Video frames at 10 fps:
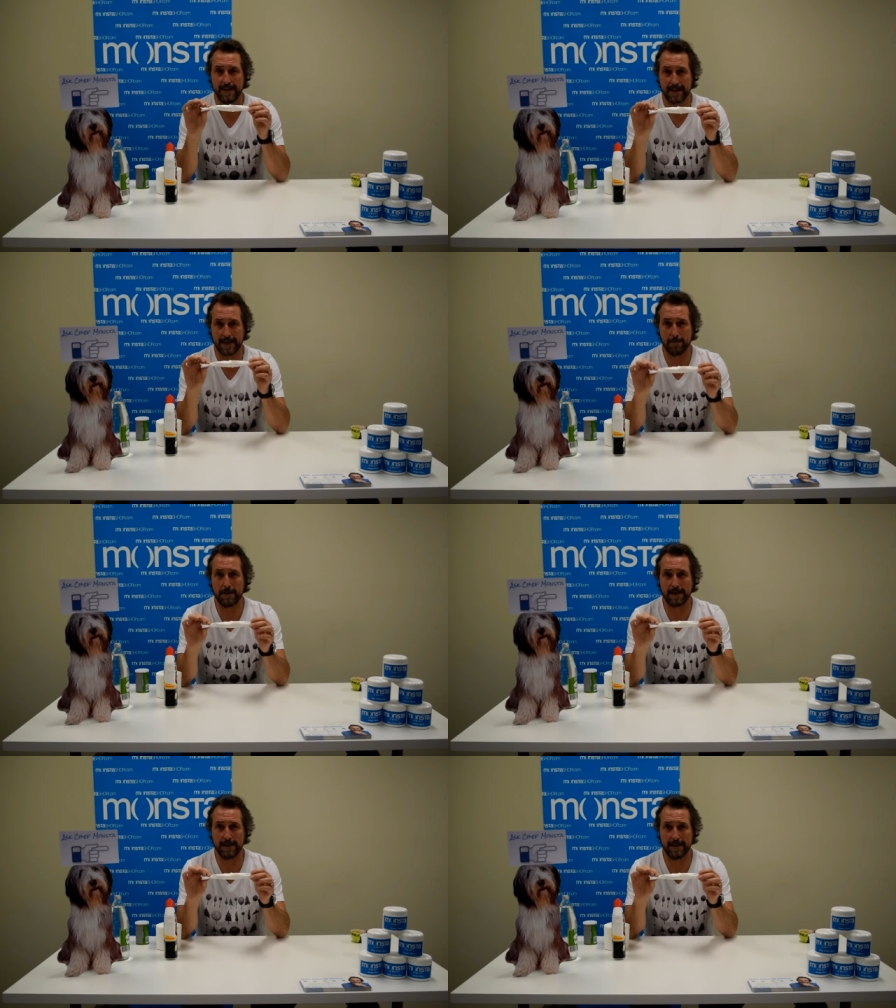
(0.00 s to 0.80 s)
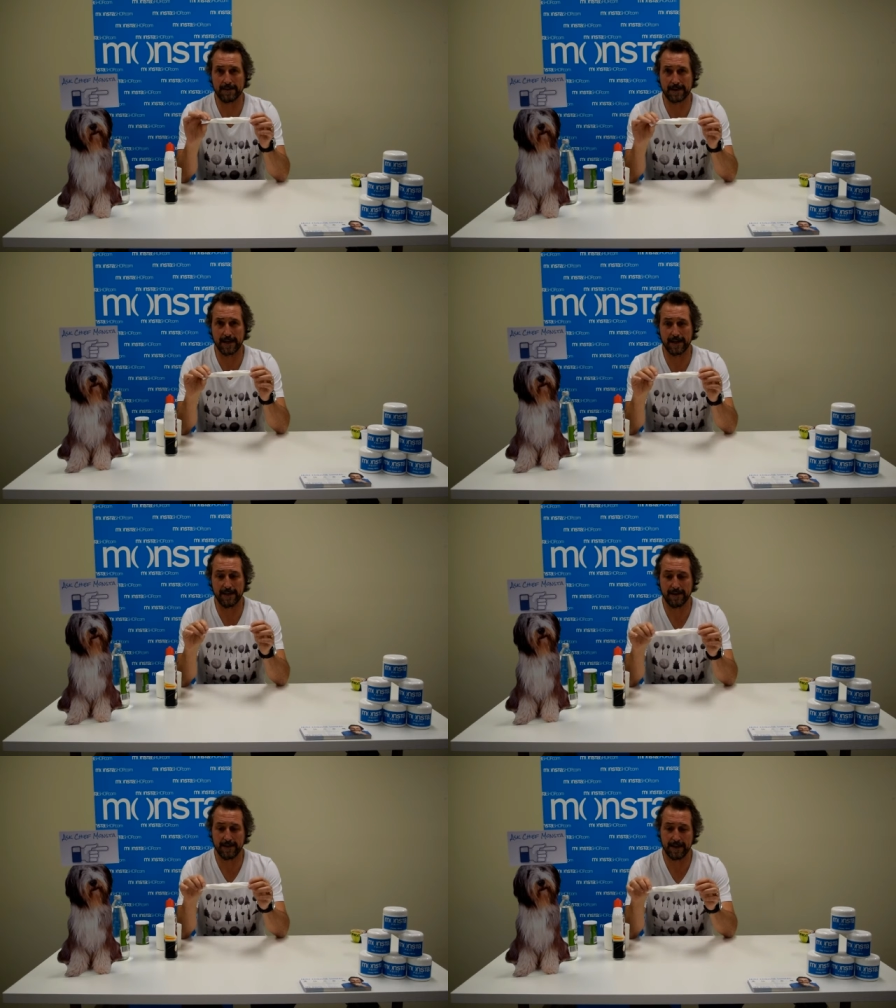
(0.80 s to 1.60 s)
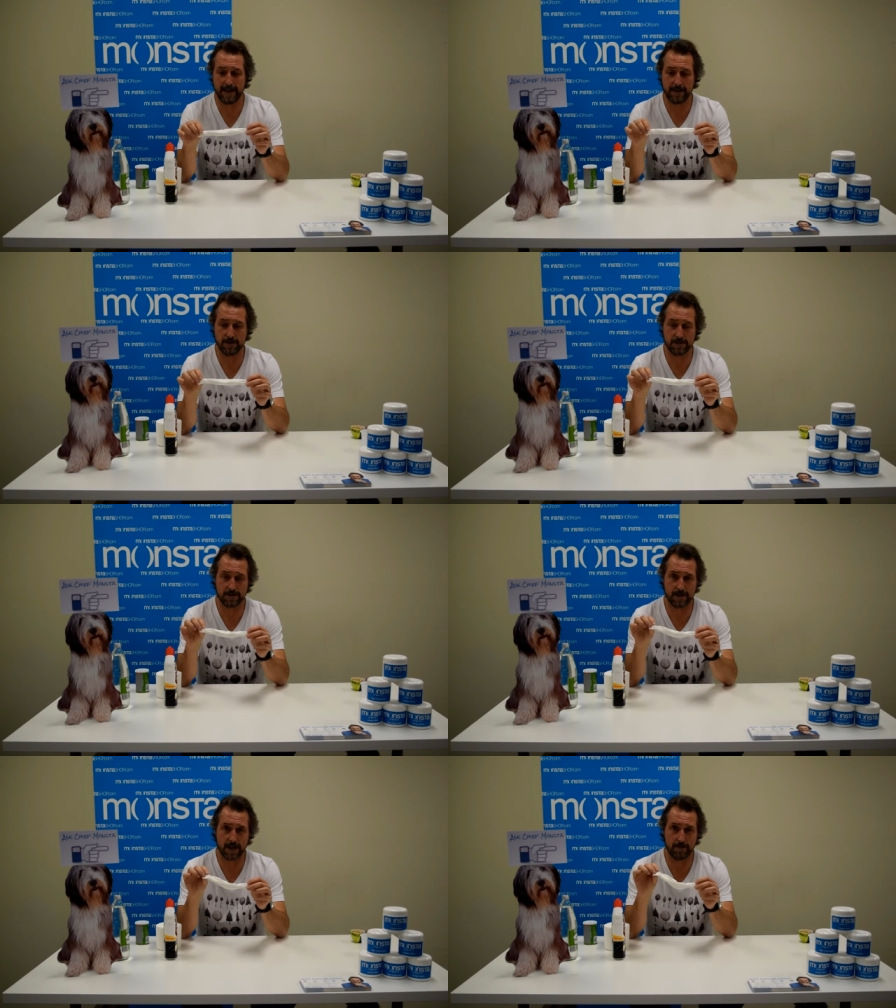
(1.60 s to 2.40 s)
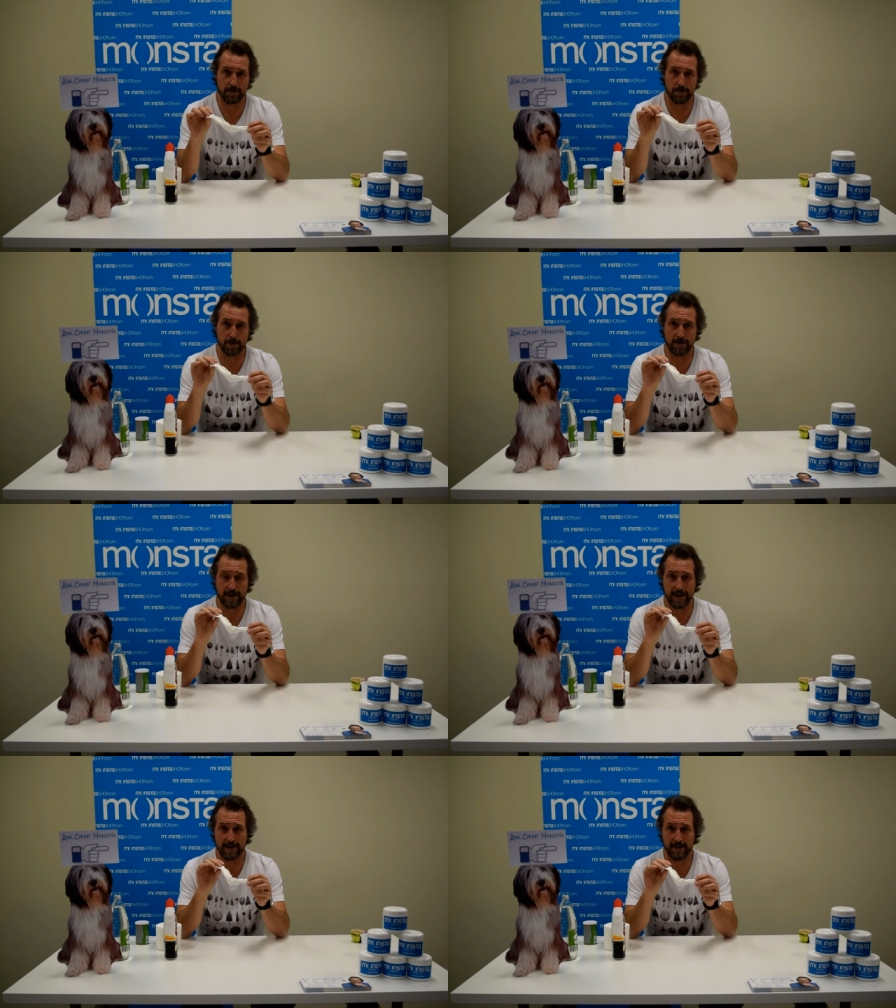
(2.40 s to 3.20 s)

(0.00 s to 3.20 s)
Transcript: Come back the next day, and just slowly remove that